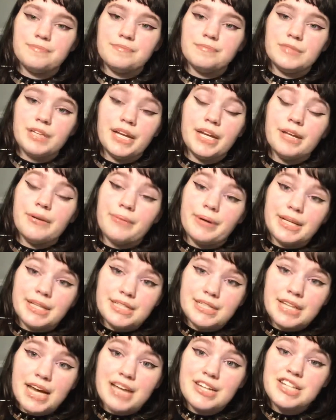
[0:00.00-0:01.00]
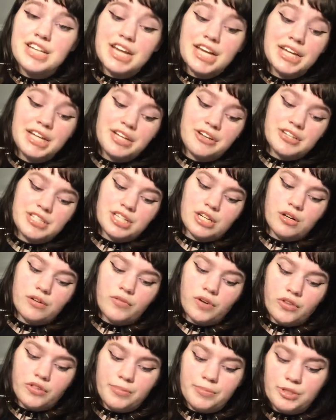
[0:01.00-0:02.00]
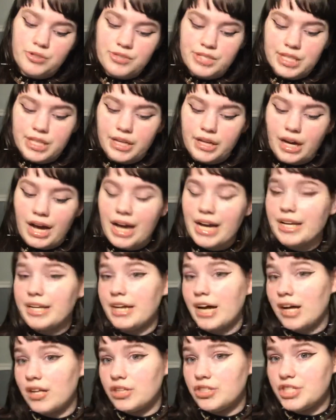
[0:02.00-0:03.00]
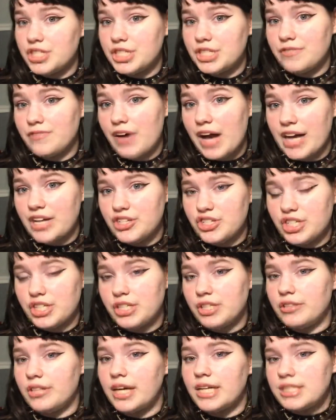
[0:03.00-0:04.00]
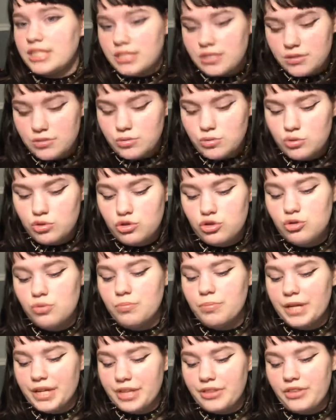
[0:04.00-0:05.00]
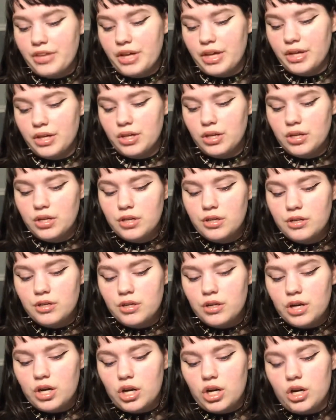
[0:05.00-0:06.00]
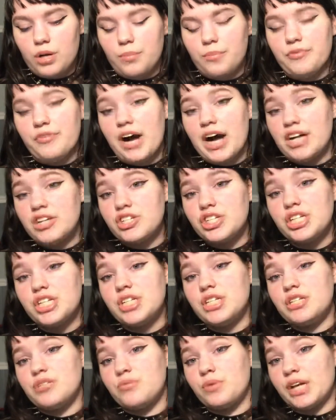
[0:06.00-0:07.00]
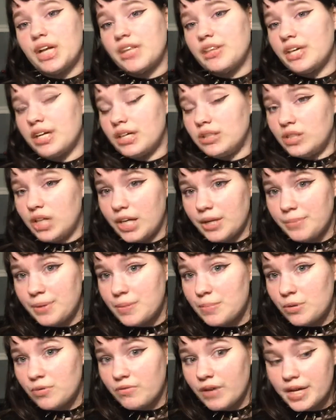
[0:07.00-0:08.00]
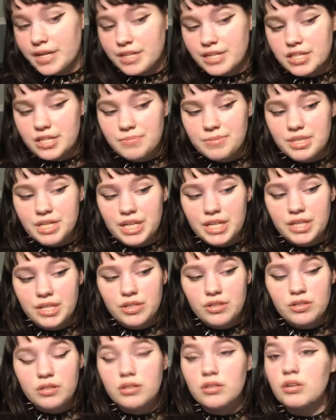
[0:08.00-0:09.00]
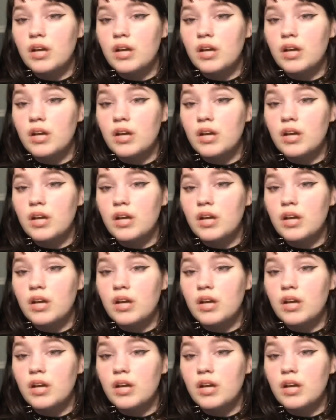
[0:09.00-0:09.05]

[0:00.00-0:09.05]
Anyways, educating yourself on the music, ideologies, fashion, that's the big thing. Fashion is what I think a lot of people find intimidating.